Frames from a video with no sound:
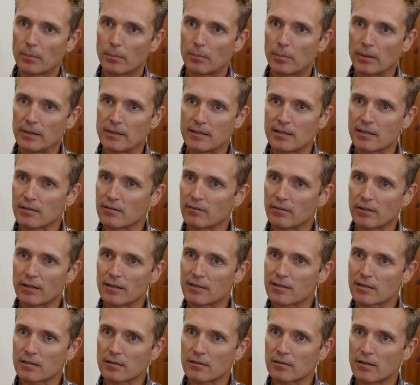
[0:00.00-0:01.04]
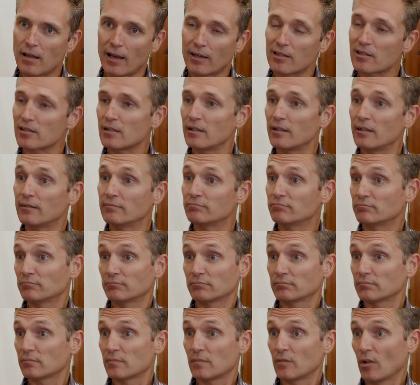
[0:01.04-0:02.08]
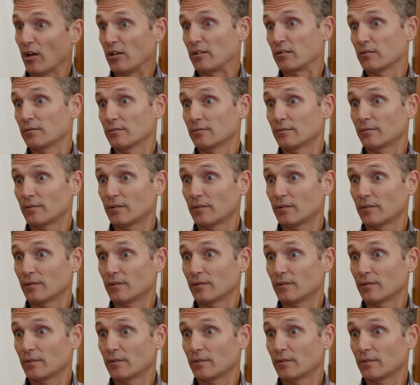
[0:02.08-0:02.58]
But he said it's actually not.